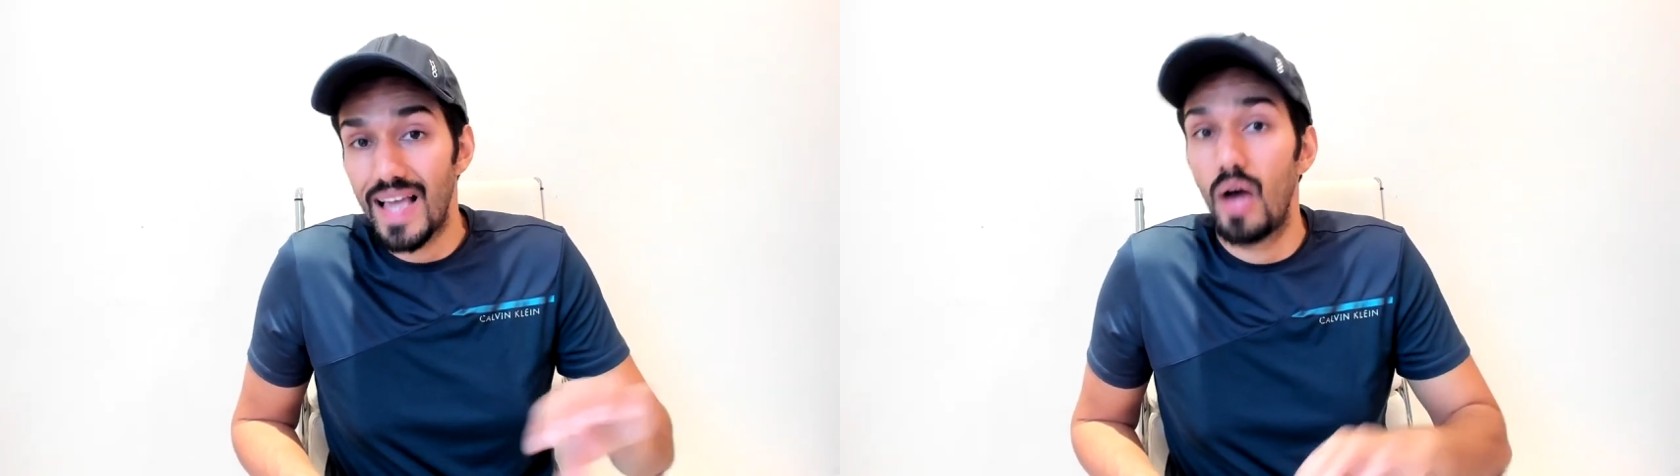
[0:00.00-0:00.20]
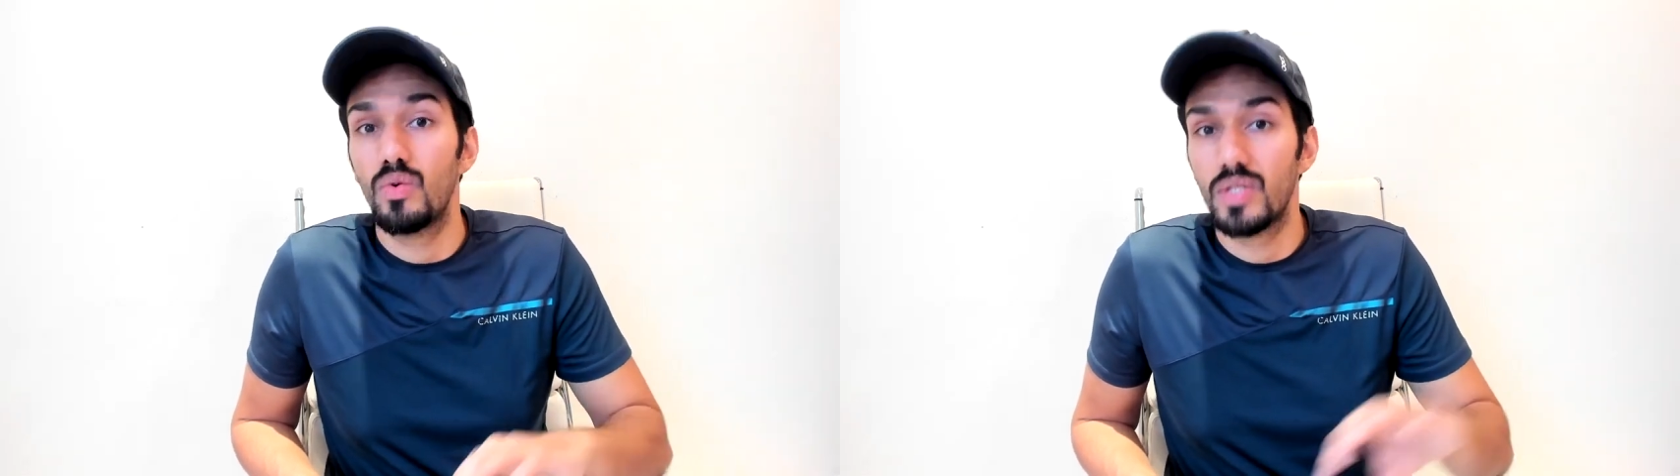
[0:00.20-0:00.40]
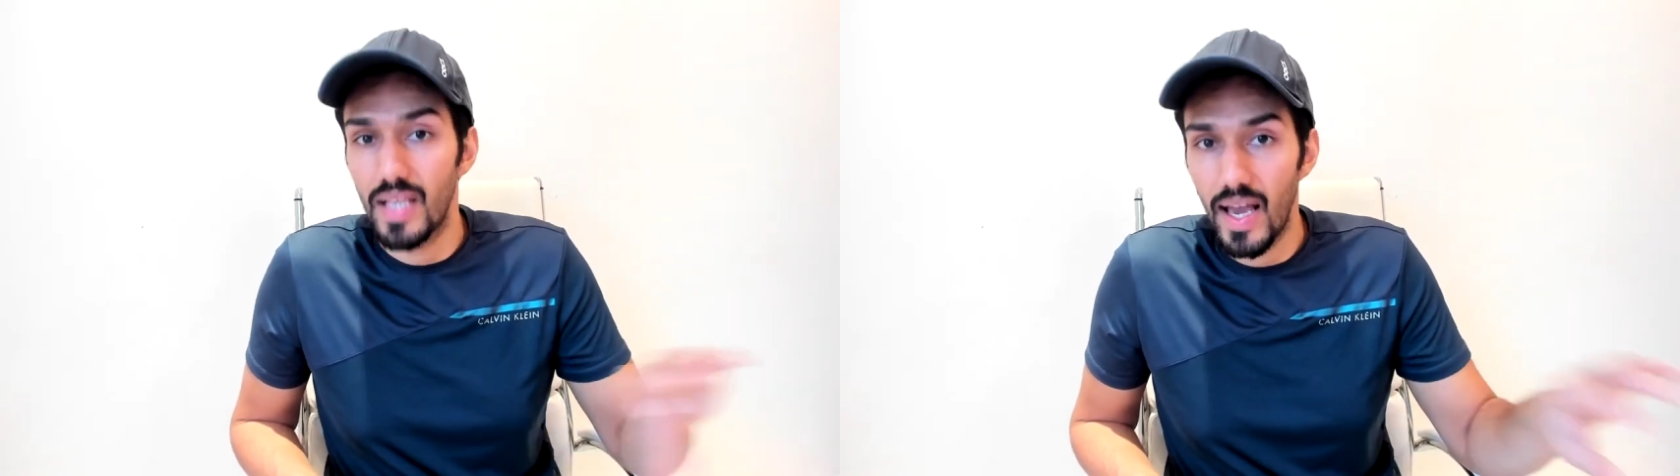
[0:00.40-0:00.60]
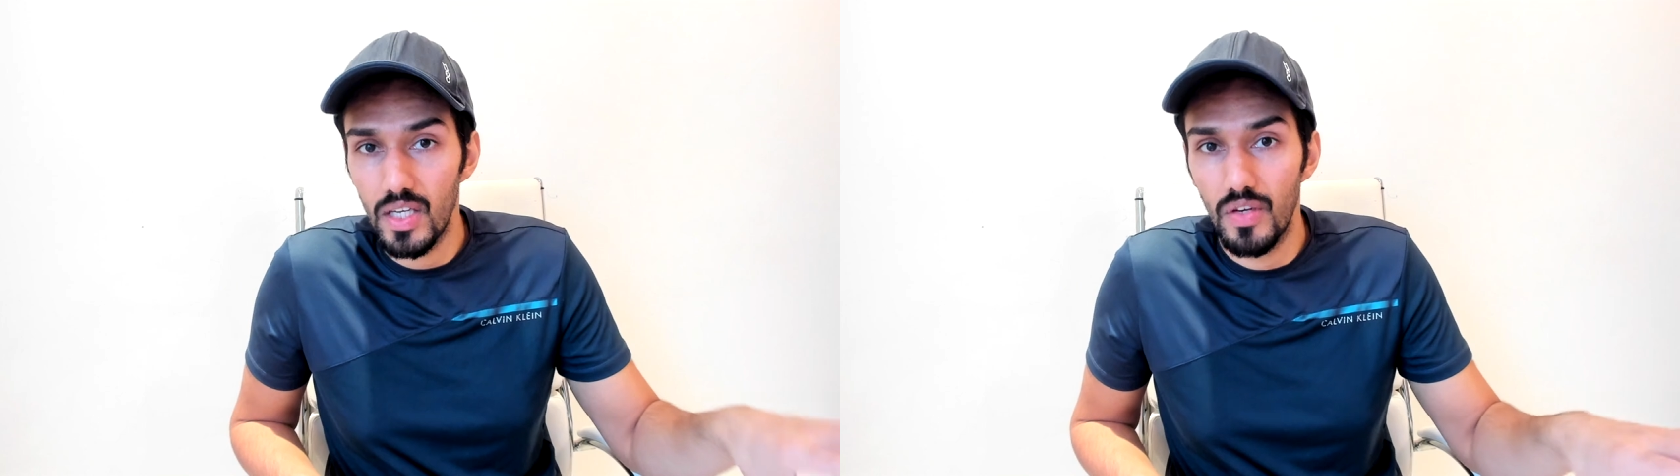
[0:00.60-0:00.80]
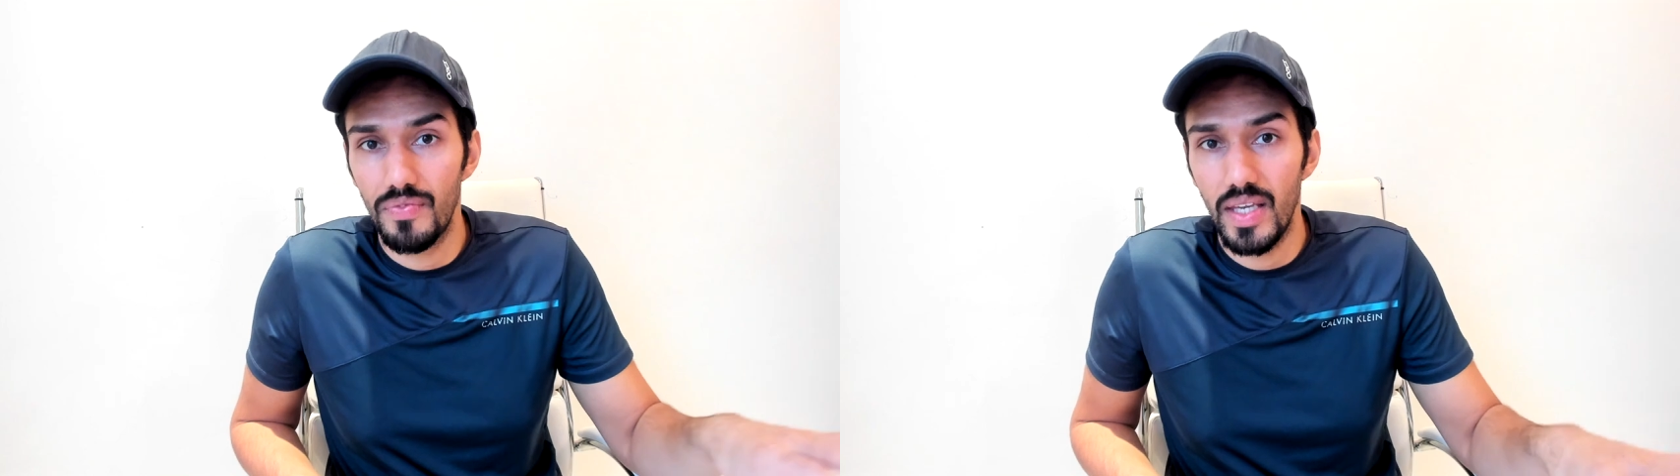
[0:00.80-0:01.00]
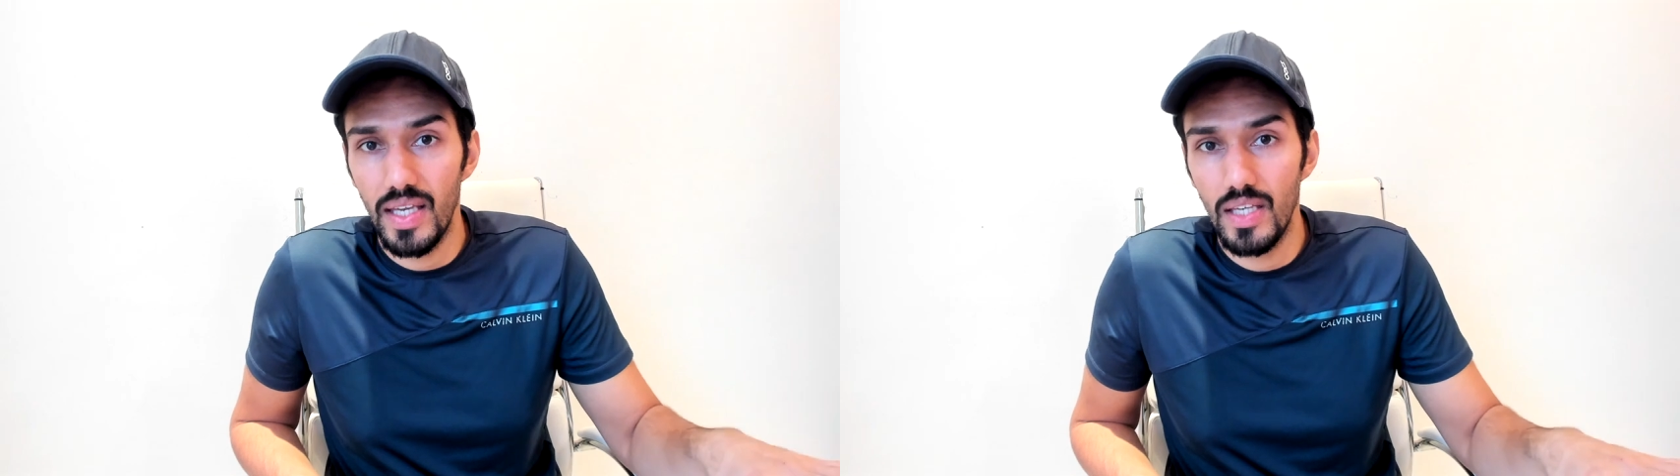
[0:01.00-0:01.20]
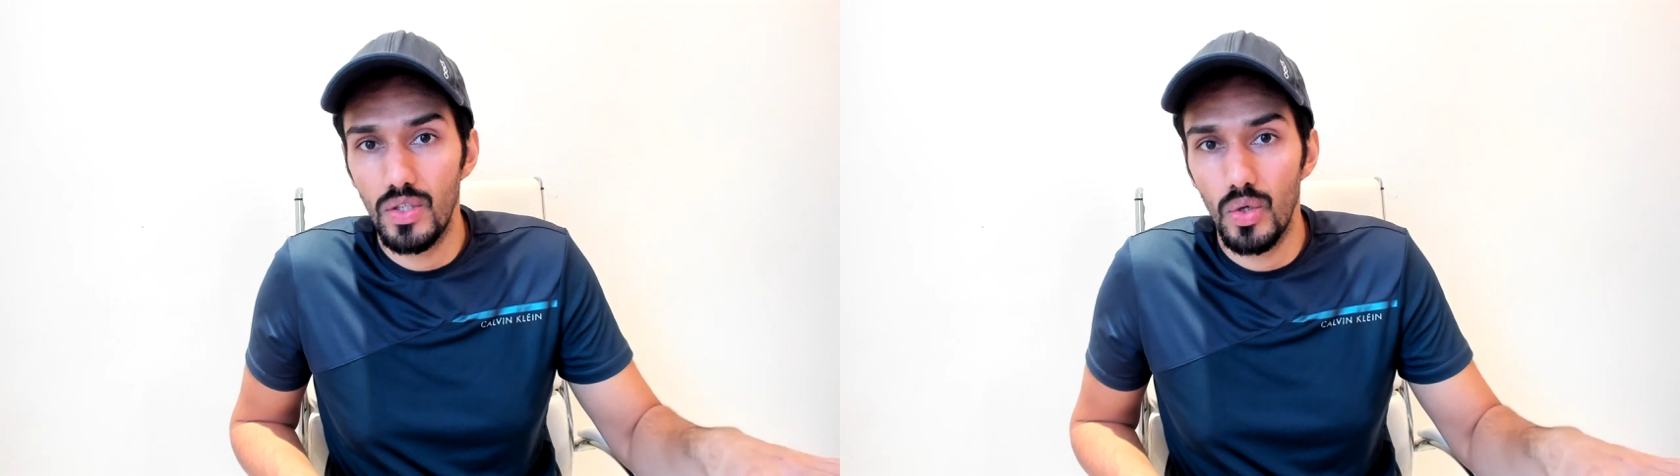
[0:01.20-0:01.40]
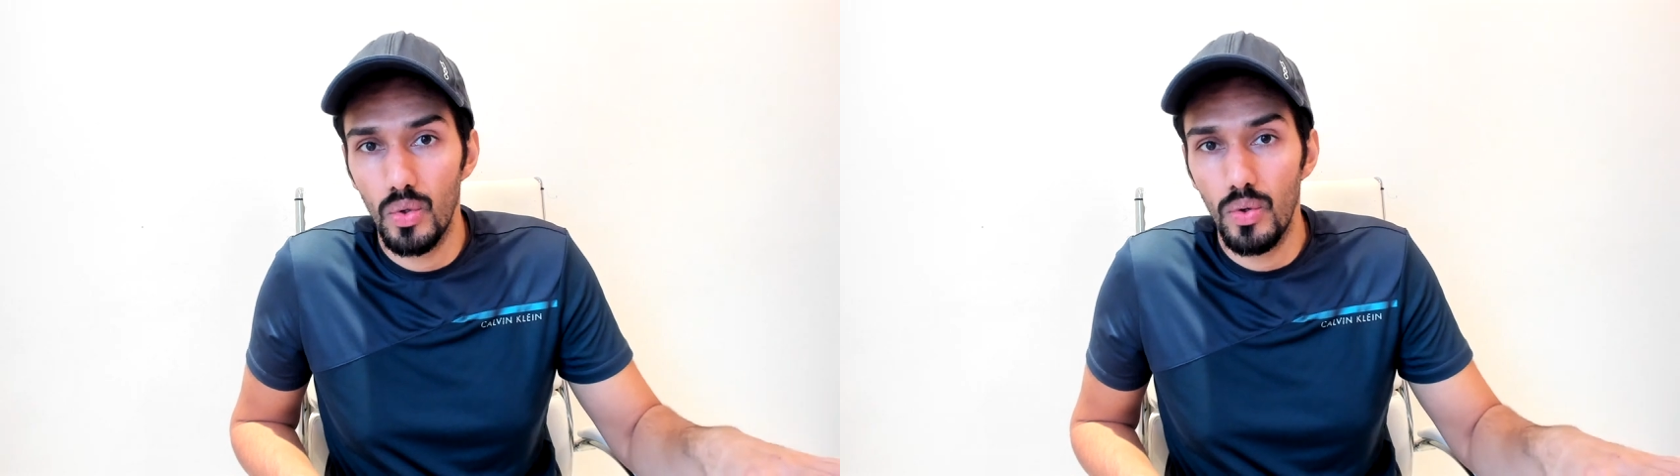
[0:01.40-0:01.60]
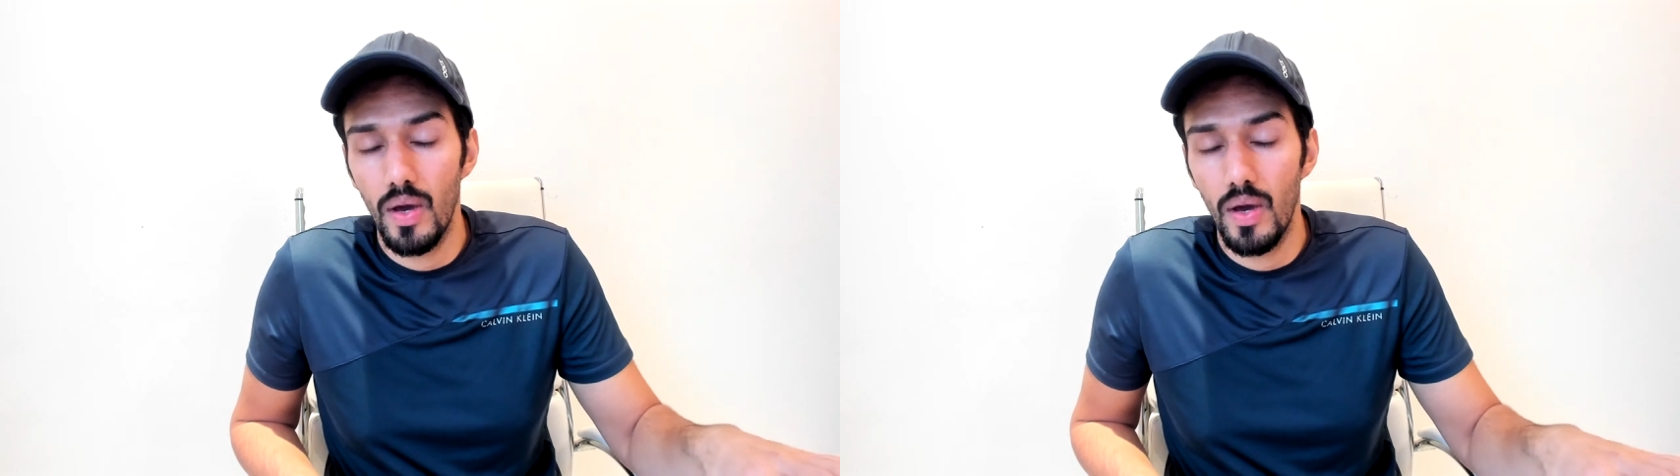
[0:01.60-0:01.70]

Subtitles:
outside of the EU,